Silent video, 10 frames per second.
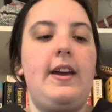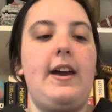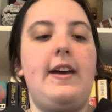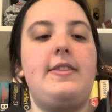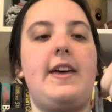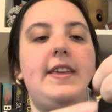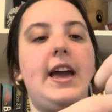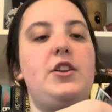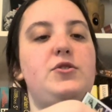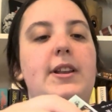And then the
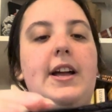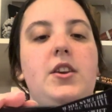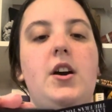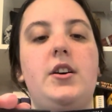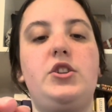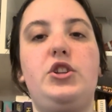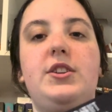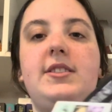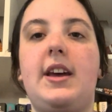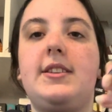actual lanyard
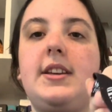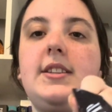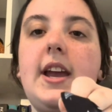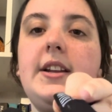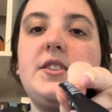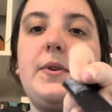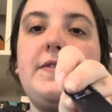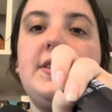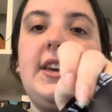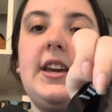just says Taylor
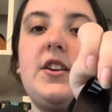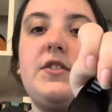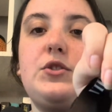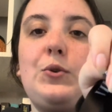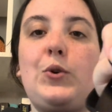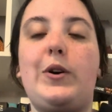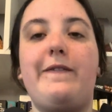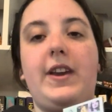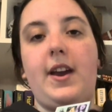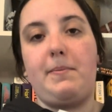Swift The Eras Tour
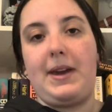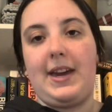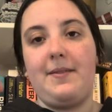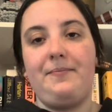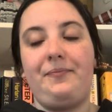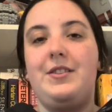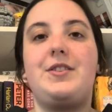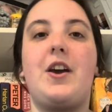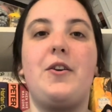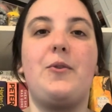VIP.
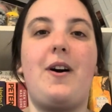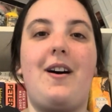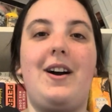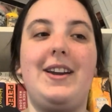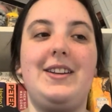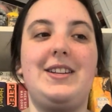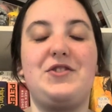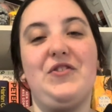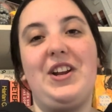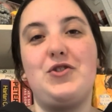So I did
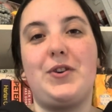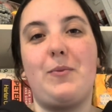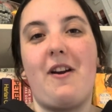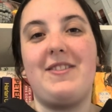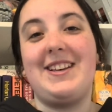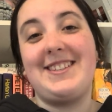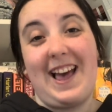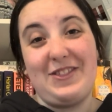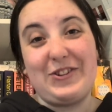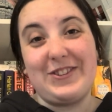really enjoy wearing this
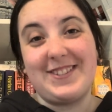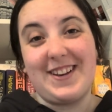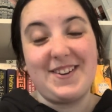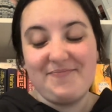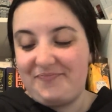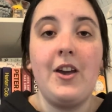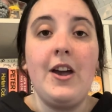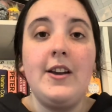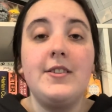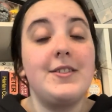at the concert.
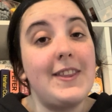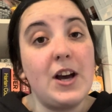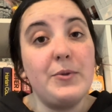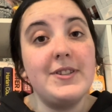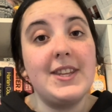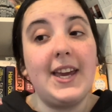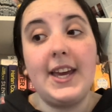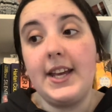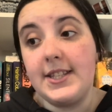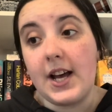So that was
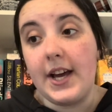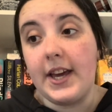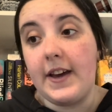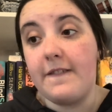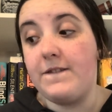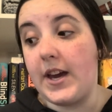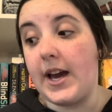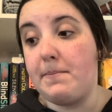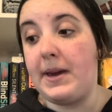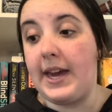the entire
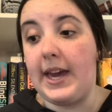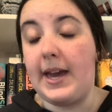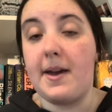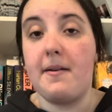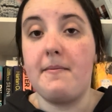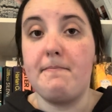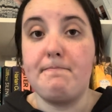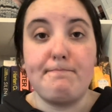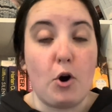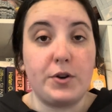VIP
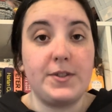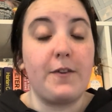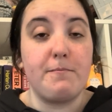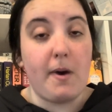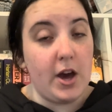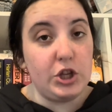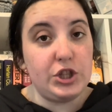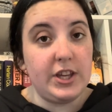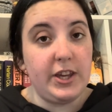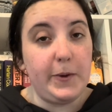box of merch
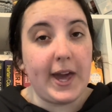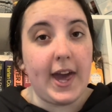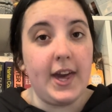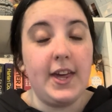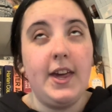that you get.